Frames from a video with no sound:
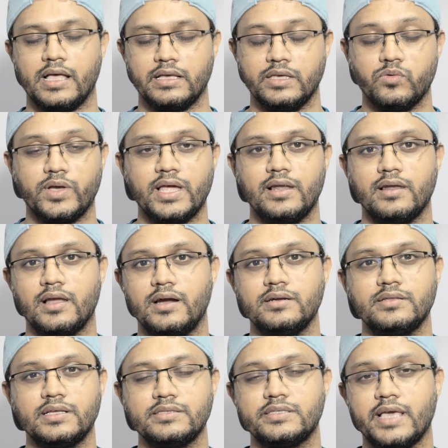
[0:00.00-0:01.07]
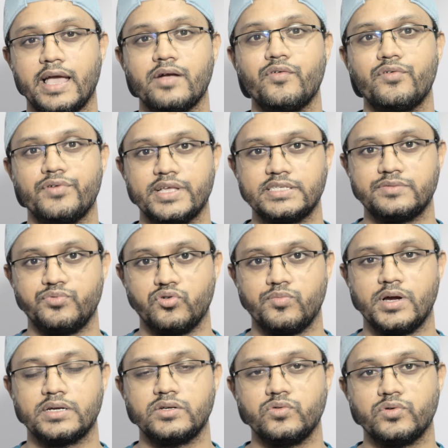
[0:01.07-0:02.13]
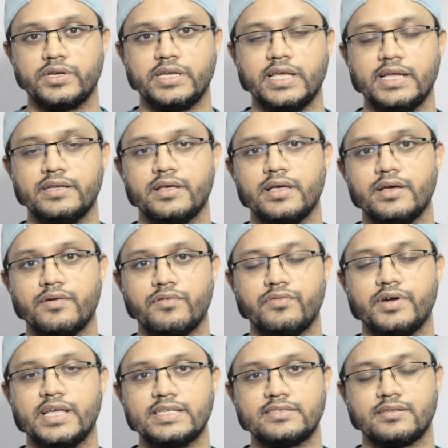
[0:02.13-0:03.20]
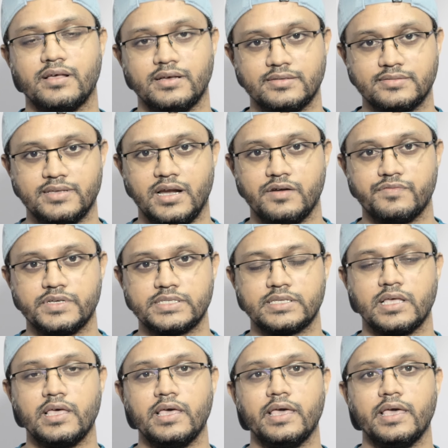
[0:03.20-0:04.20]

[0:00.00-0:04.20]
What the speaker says: learn the Django REST framework to create REST service.